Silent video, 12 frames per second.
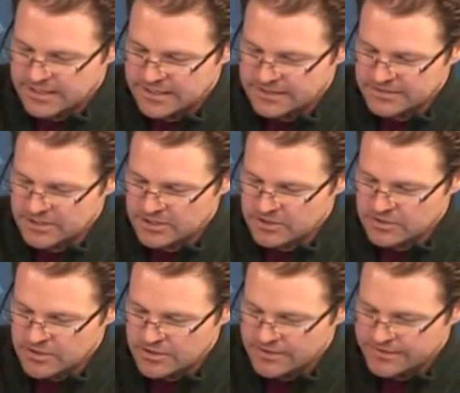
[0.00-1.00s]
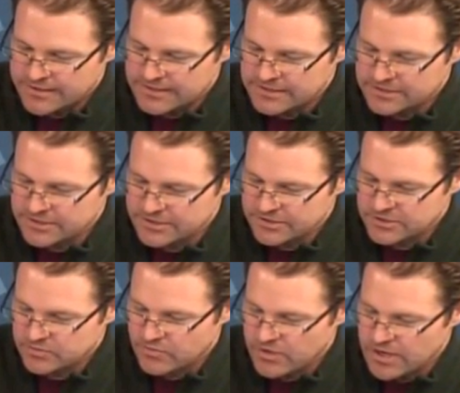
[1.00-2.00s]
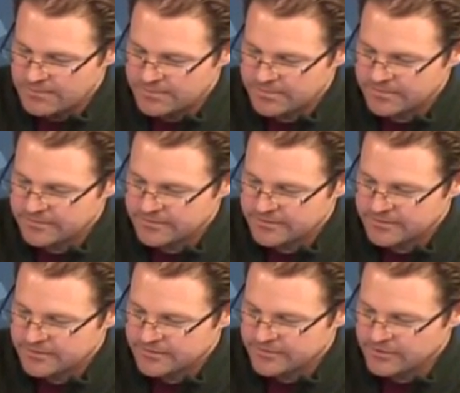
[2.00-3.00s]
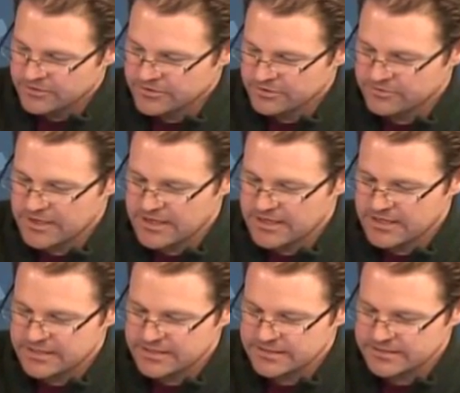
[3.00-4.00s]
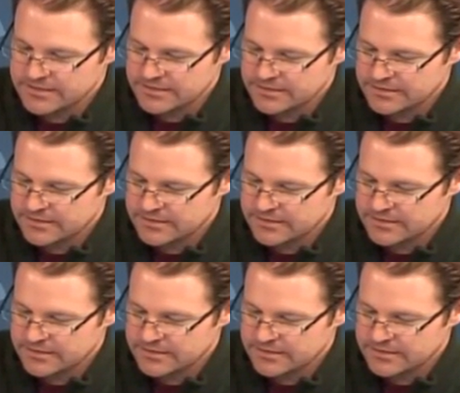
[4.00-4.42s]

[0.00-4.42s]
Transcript: and so the idea is you're going to swap those two guys,